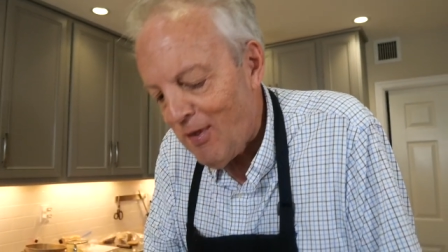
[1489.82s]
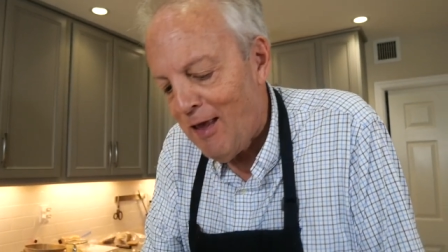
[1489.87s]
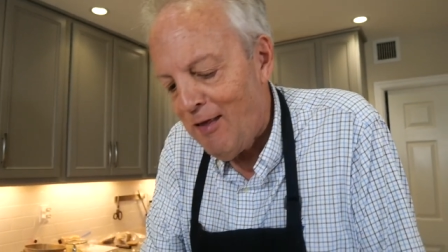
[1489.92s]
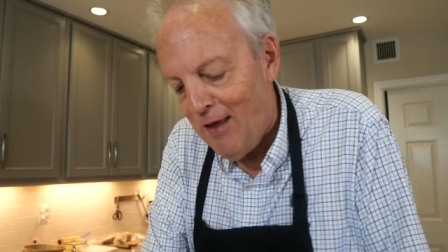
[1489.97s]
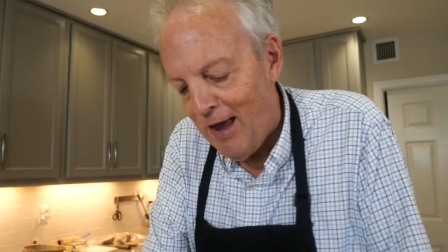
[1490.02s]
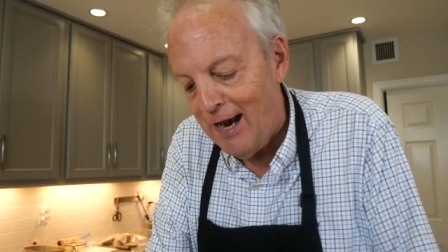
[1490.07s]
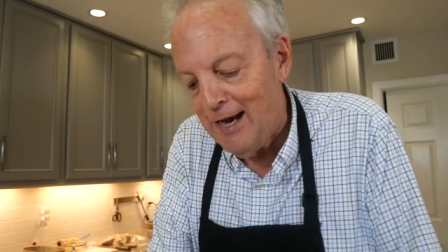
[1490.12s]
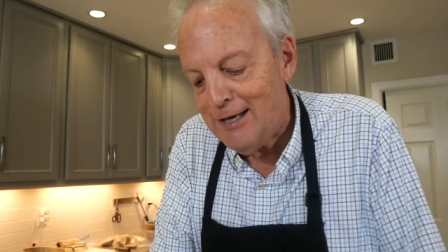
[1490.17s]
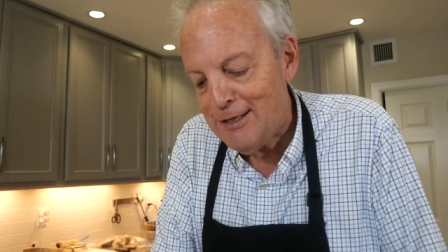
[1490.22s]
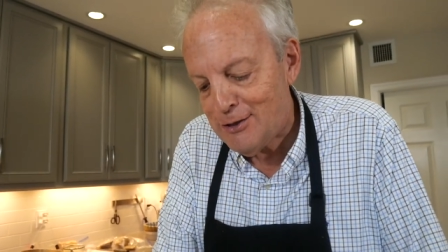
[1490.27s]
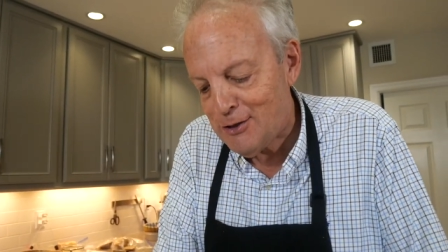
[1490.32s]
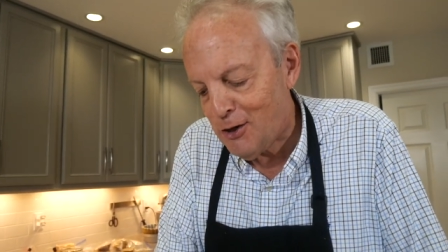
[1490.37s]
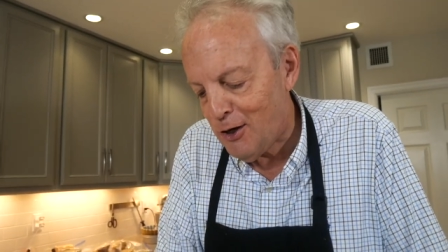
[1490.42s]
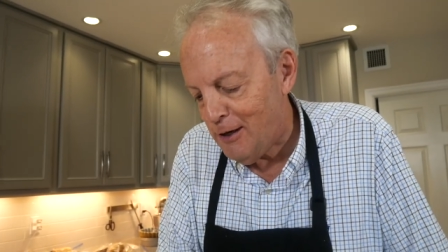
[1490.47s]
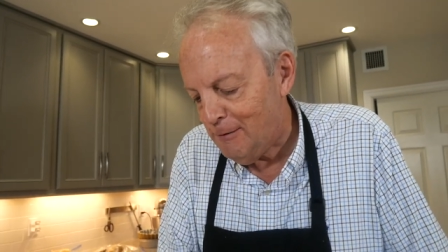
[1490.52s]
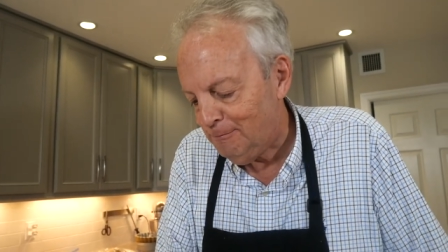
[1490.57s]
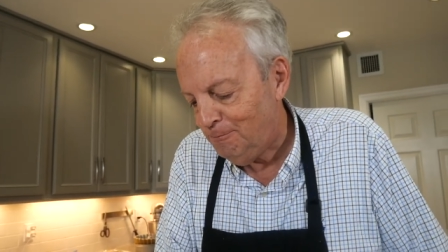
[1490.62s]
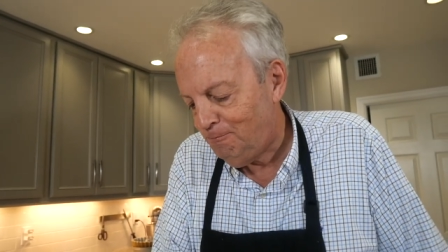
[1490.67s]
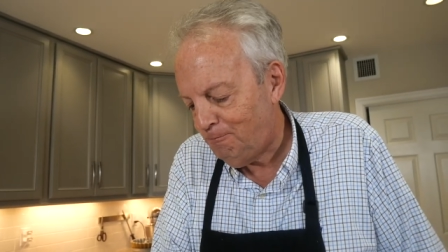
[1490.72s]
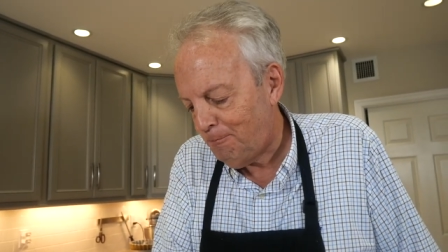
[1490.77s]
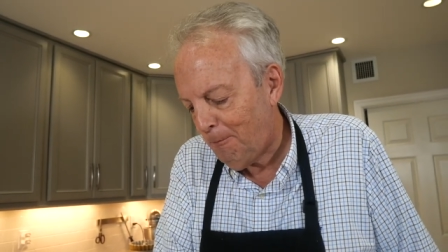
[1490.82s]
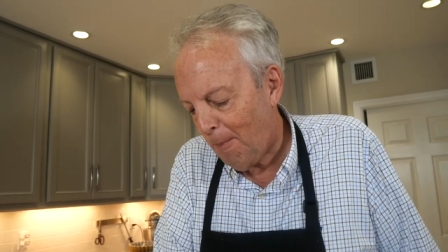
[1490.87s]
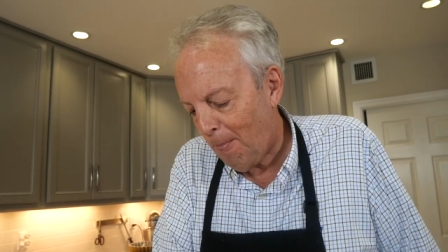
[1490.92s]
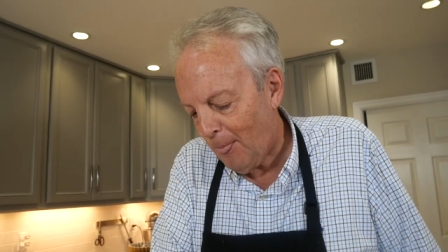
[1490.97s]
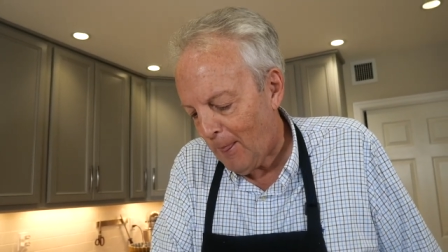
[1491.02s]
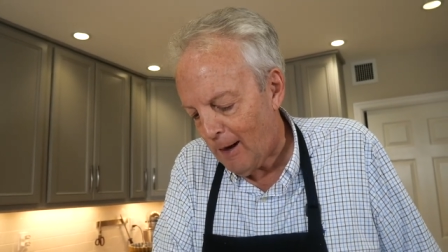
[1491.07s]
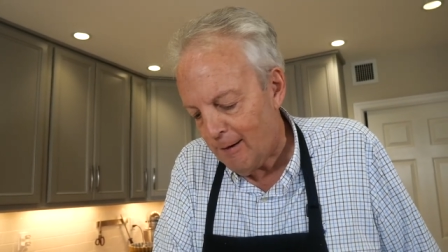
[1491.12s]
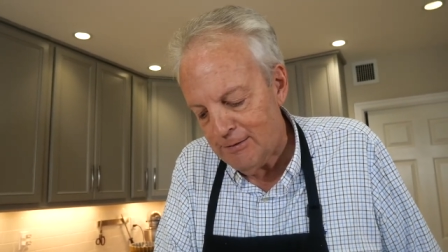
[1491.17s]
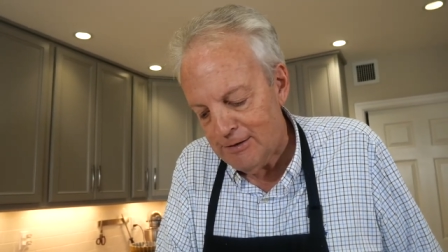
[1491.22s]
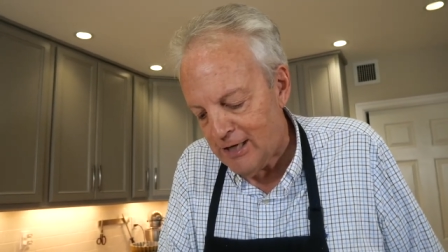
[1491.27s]
that is good.
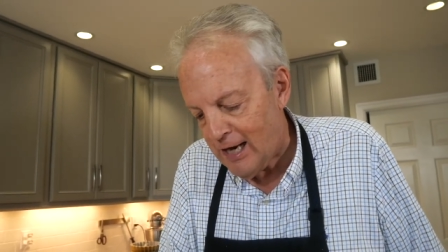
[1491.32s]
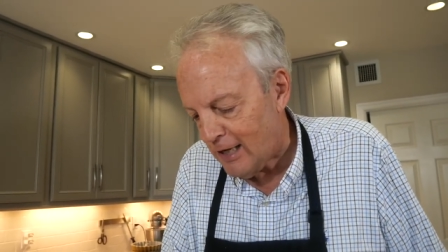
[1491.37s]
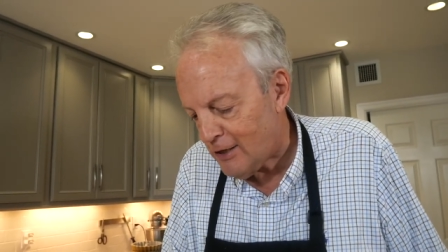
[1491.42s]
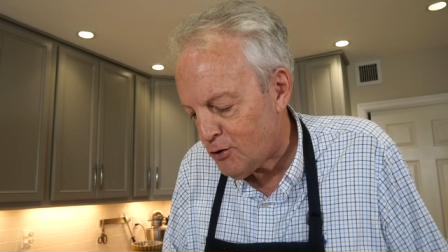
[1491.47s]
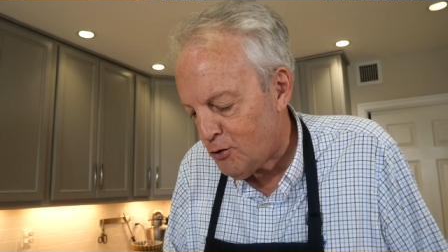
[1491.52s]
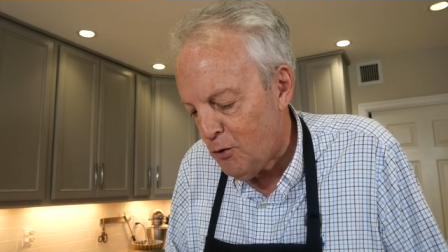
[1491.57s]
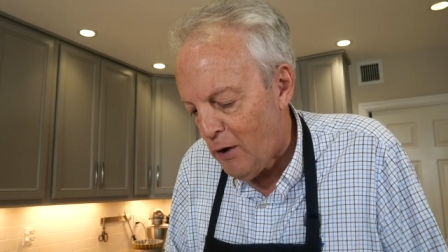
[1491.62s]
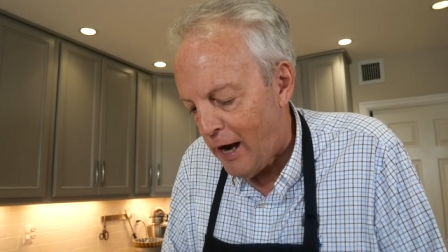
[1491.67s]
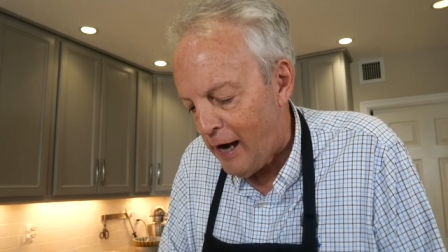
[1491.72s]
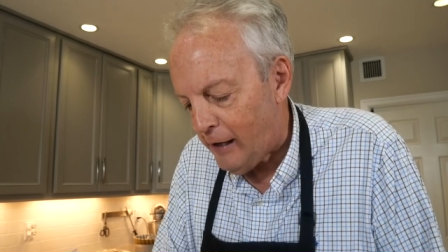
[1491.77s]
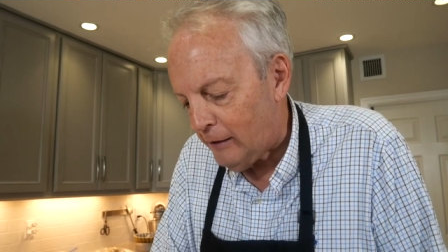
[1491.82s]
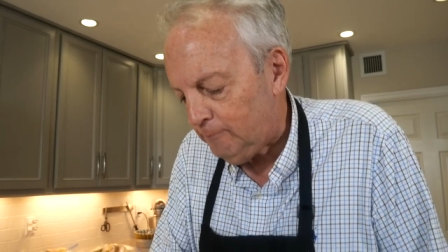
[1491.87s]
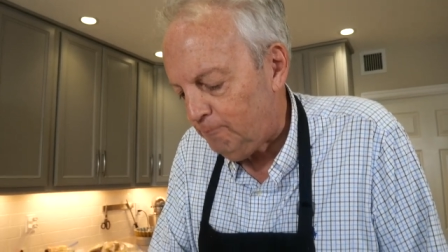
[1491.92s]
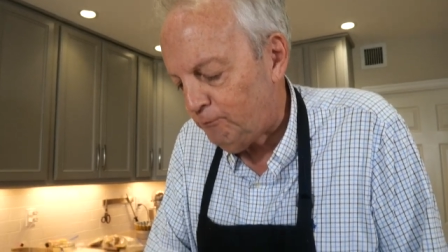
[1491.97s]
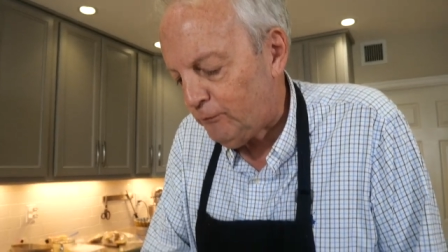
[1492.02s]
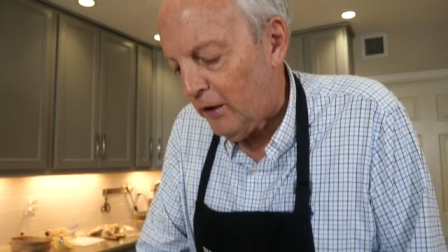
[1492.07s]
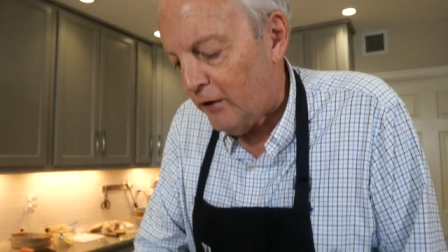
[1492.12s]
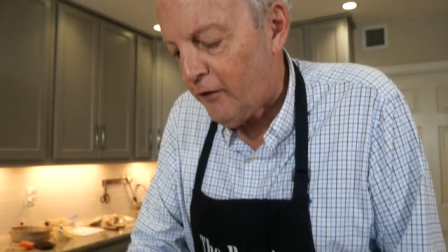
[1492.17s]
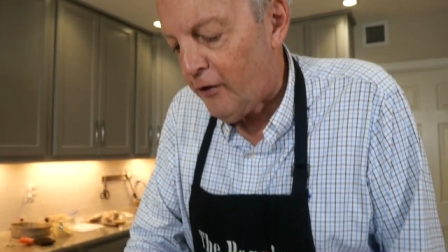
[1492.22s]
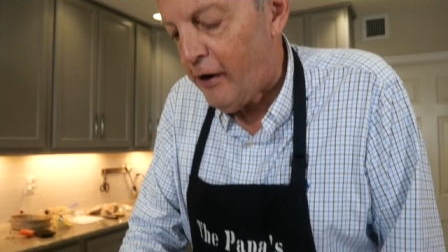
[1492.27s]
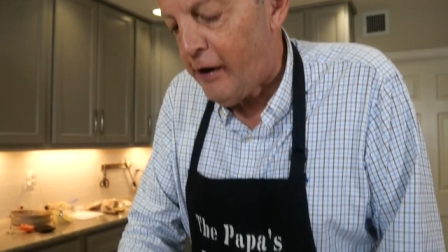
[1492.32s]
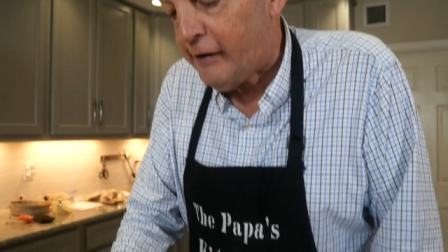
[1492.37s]
It's not too hot, nothing mm -hmm.